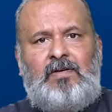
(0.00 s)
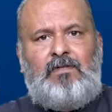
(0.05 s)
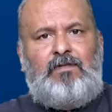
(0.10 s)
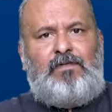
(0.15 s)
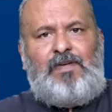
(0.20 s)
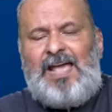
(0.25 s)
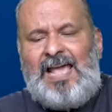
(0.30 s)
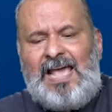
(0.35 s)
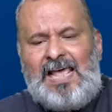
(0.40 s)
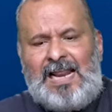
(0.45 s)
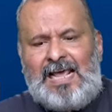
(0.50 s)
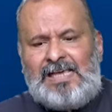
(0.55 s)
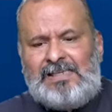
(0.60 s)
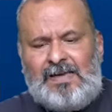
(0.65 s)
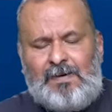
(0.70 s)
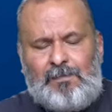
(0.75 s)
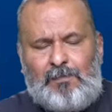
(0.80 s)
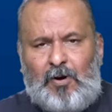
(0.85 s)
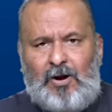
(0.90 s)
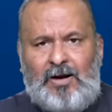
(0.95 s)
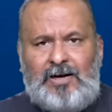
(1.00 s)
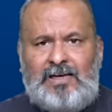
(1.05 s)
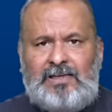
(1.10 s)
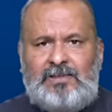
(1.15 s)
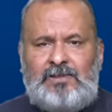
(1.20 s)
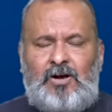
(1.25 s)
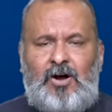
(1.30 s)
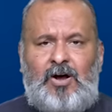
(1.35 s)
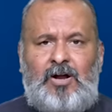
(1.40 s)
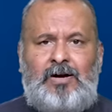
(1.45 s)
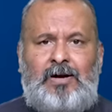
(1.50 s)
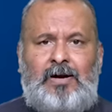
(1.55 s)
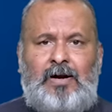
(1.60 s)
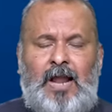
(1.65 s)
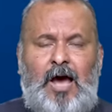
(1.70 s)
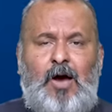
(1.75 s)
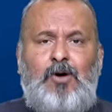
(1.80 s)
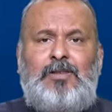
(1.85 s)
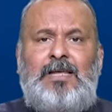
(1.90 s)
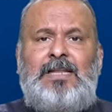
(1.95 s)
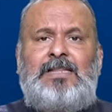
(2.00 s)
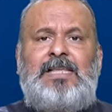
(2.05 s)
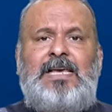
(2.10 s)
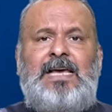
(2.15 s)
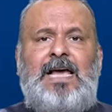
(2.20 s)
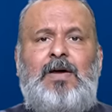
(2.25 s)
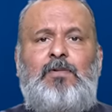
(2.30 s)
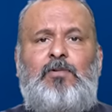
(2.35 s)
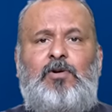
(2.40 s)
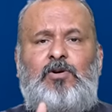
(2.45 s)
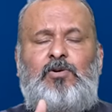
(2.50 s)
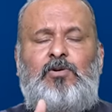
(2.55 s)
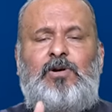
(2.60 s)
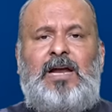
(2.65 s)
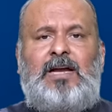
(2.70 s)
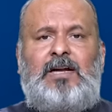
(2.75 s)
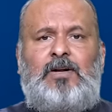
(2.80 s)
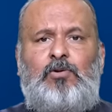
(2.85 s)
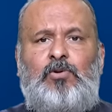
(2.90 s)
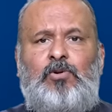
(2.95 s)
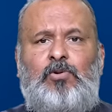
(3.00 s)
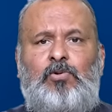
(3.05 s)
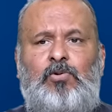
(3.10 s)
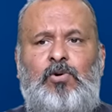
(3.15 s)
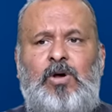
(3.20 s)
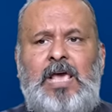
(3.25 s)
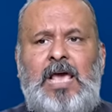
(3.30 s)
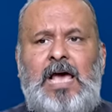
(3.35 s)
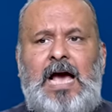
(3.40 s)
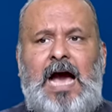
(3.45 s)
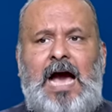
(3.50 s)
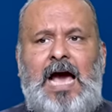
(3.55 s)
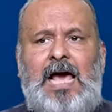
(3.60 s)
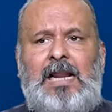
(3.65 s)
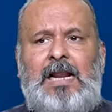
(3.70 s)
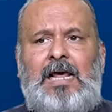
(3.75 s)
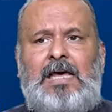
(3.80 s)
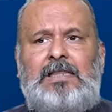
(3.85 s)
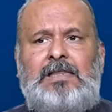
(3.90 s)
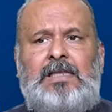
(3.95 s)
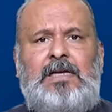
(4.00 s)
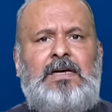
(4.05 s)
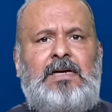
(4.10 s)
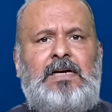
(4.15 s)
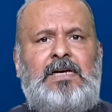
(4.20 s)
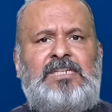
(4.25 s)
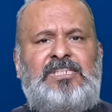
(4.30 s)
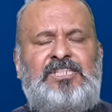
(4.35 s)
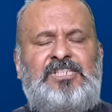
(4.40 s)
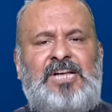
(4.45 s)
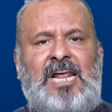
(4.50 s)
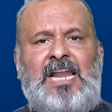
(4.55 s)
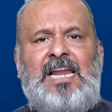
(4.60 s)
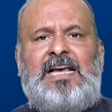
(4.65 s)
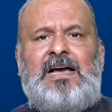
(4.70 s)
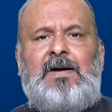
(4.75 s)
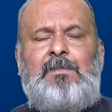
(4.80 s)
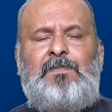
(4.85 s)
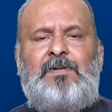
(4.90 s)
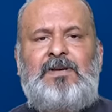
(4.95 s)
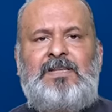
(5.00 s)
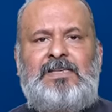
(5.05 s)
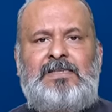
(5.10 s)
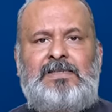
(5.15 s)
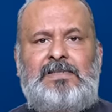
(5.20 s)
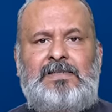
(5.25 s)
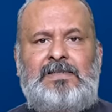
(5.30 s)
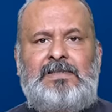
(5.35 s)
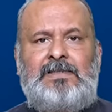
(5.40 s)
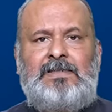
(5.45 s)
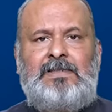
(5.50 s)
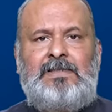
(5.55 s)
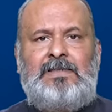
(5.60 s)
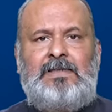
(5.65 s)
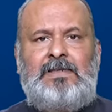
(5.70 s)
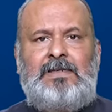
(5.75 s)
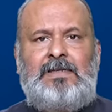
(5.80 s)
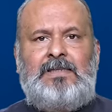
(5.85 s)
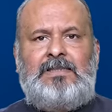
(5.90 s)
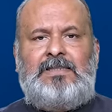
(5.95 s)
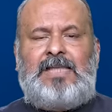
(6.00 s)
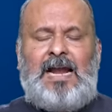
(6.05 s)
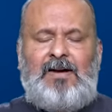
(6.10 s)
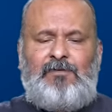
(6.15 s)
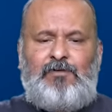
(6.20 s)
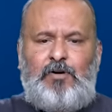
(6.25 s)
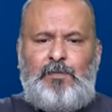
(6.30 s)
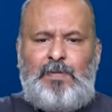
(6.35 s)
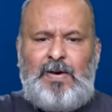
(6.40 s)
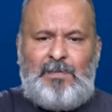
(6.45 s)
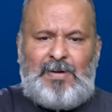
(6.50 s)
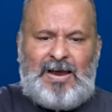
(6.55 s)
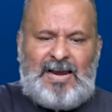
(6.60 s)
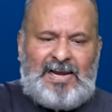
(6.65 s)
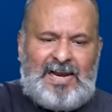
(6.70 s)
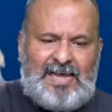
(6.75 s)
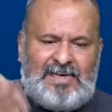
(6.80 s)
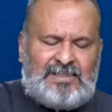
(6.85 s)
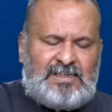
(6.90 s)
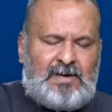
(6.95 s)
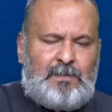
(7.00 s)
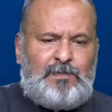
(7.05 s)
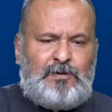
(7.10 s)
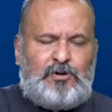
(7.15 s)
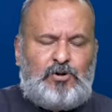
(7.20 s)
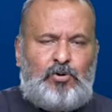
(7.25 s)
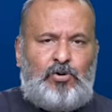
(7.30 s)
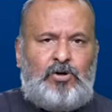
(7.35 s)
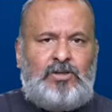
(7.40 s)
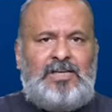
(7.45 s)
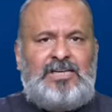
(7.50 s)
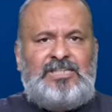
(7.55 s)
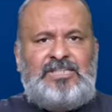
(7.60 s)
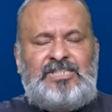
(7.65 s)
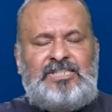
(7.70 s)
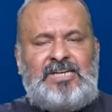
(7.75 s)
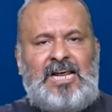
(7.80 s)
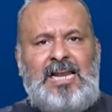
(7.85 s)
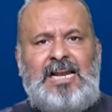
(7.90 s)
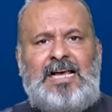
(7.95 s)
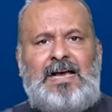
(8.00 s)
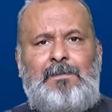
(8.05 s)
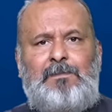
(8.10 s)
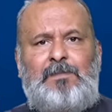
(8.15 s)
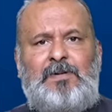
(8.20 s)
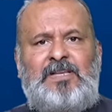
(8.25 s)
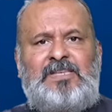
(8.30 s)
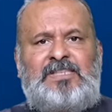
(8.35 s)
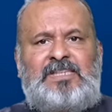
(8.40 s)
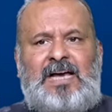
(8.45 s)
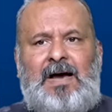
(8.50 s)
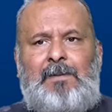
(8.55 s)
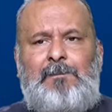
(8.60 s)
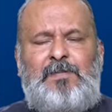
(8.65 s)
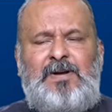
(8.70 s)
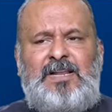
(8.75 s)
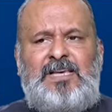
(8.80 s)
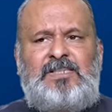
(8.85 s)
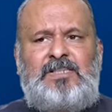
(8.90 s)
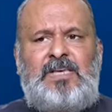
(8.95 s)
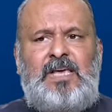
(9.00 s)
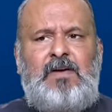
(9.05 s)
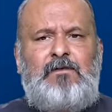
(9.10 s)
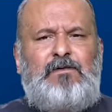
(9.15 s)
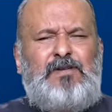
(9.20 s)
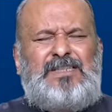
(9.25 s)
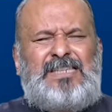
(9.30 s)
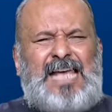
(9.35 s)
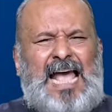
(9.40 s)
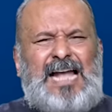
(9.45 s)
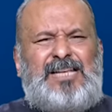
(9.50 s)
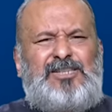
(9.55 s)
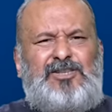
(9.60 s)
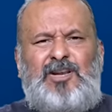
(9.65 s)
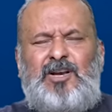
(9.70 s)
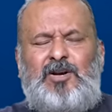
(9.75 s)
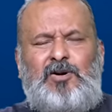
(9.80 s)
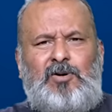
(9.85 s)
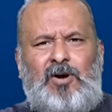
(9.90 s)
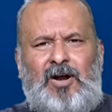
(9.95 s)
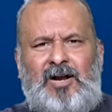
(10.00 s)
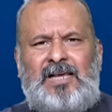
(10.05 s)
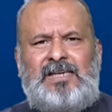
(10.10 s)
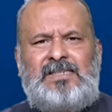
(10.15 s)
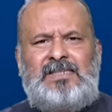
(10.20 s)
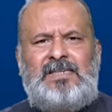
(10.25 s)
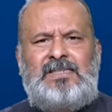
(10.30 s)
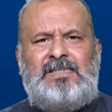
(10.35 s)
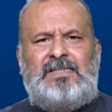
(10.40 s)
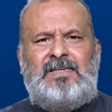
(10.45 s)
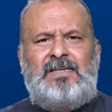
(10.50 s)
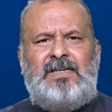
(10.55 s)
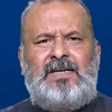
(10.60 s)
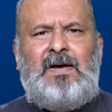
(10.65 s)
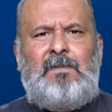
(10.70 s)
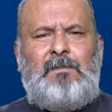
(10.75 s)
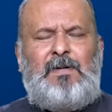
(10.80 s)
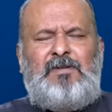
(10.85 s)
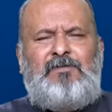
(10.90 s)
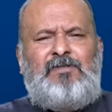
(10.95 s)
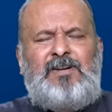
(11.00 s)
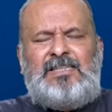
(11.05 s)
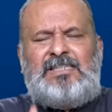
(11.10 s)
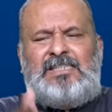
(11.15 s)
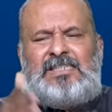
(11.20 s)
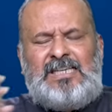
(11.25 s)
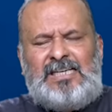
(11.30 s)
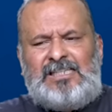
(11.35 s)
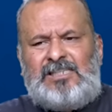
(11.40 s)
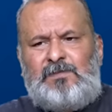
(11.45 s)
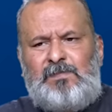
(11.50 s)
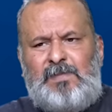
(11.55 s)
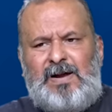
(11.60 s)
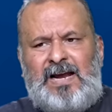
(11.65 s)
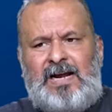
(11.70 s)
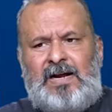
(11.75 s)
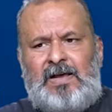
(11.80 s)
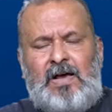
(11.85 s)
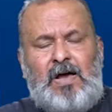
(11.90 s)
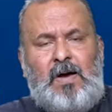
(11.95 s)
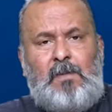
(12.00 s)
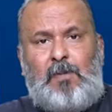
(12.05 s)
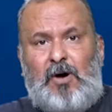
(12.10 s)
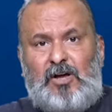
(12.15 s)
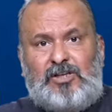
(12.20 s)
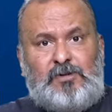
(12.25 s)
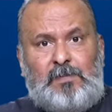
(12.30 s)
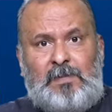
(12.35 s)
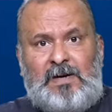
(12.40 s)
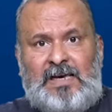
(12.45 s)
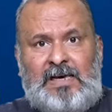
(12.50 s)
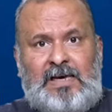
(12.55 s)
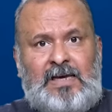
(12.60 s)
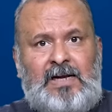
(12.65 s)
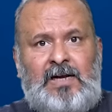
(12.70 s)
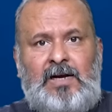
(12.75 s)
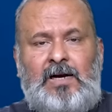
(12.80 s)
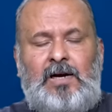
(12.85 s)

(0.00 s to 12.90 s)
Where has our politics gone? Now the thing I want to get to you are the shell companies. That would be my next episode. The shell companies, companies which actually do not exist, but were just made possibly